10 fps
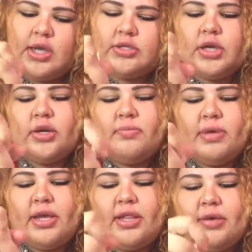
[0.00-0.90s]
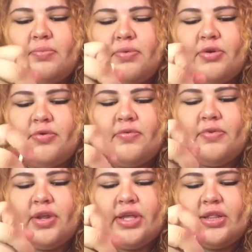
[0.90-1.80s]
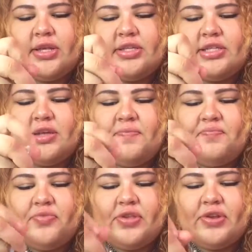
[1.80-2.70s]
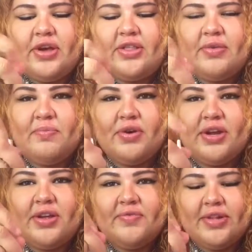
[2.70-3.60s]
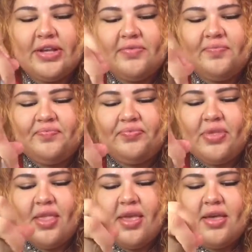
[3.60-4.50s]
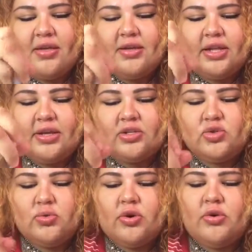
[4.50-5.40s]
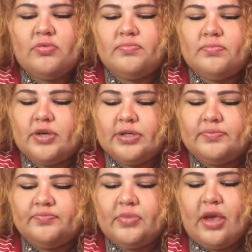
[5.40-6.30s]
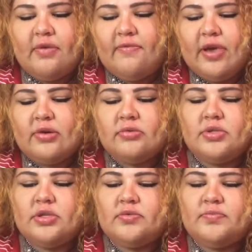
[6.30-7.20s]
I try to make it like beautiful like this. You know how they put it like a twirl, but I failed.